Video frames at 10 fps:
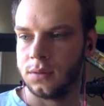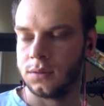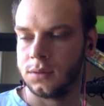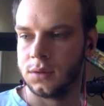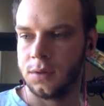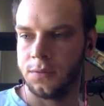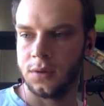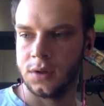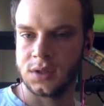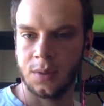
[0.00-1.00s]

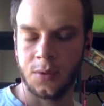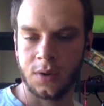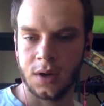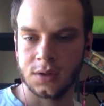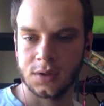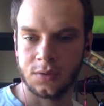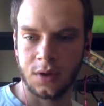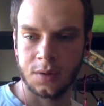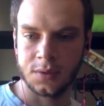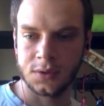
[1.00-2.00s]
different simulcast
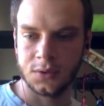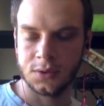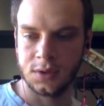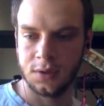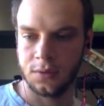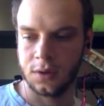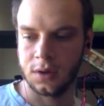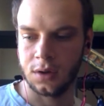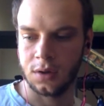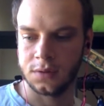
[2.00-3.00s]
streams use
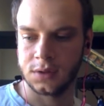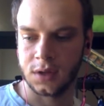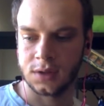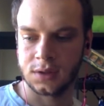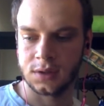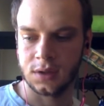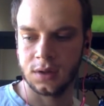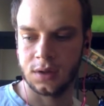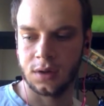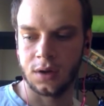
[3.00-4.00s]
different offsets in
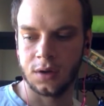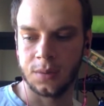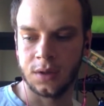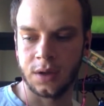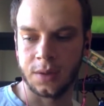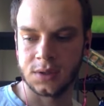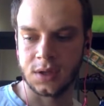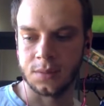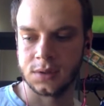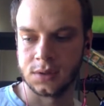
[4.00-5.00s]
their RTP
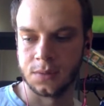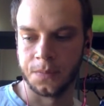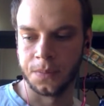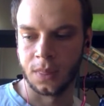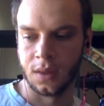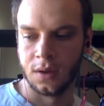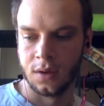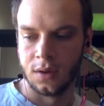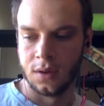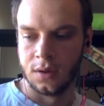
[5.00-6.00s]
timestamps.
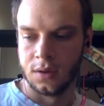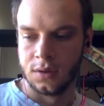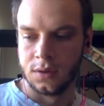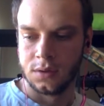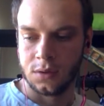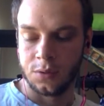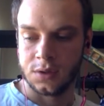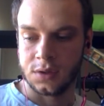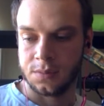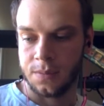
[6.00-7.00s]
So we
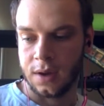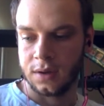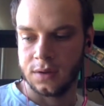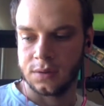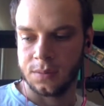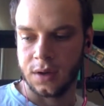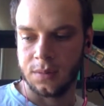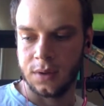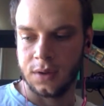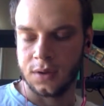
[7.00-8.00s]
suspect this might
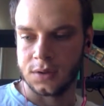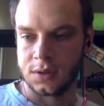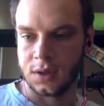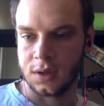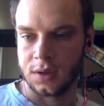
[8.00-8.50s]
be causing